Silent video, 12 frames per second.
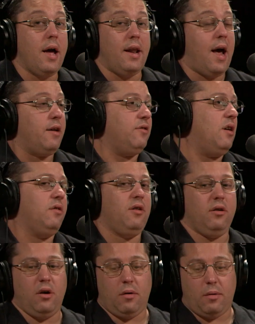It has, and I'll
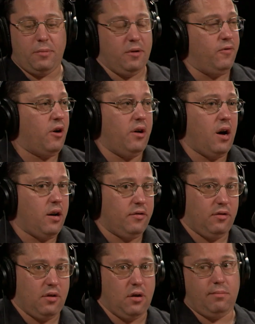tell you, I'll be very
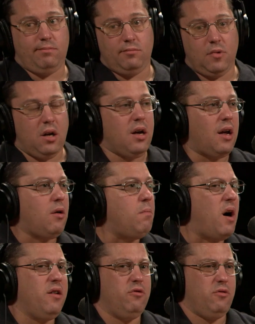honest, I don't
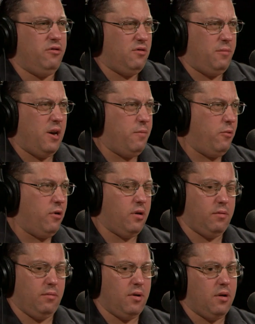mind doing some
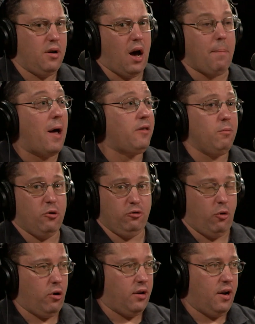paperwork. I'm not the
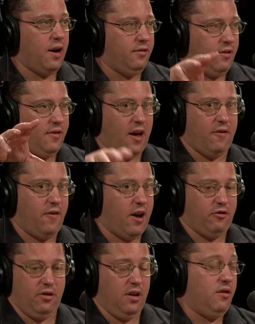most organized in that
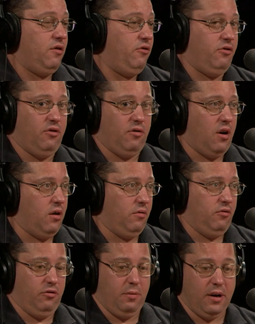fashion either,
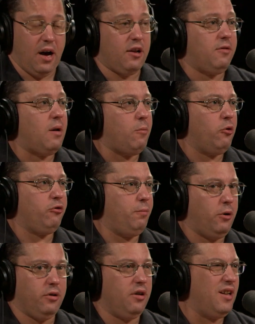just being honest. And I'm
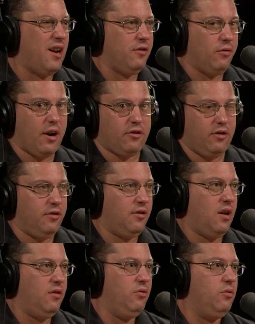also pulled in a lot of directions,
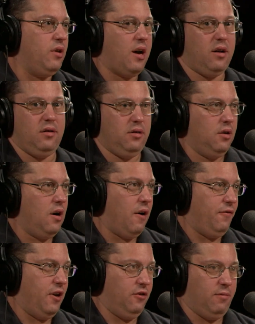and I do a lot
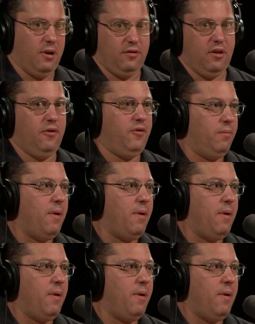of things for myself.